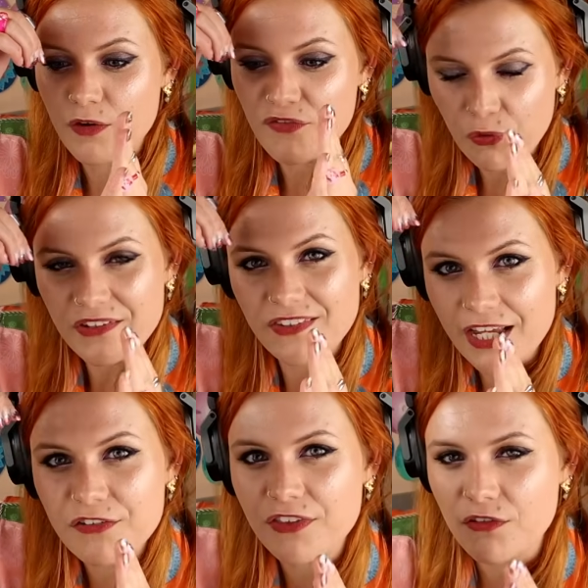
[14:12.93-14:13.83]
for the
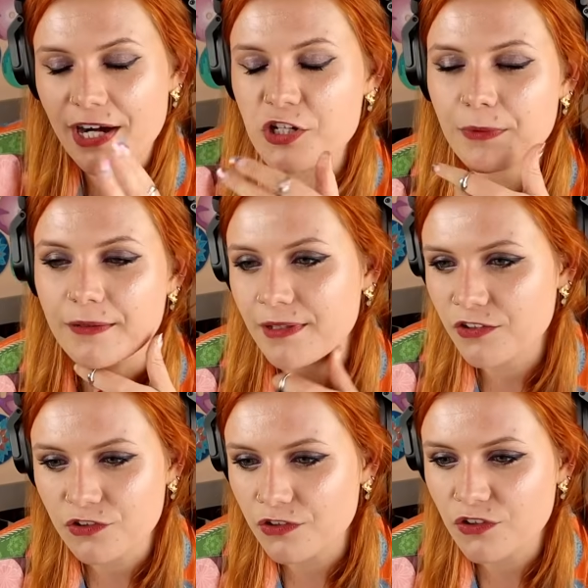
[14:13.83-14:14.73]
sake of the arrangement.
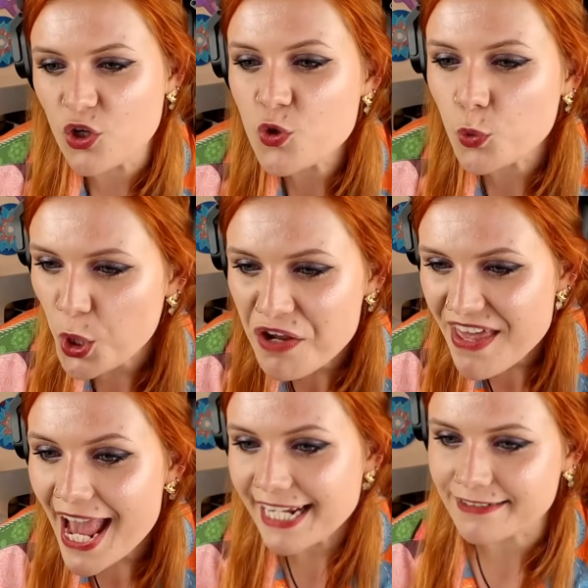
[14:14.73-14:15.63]
That's just so groovy.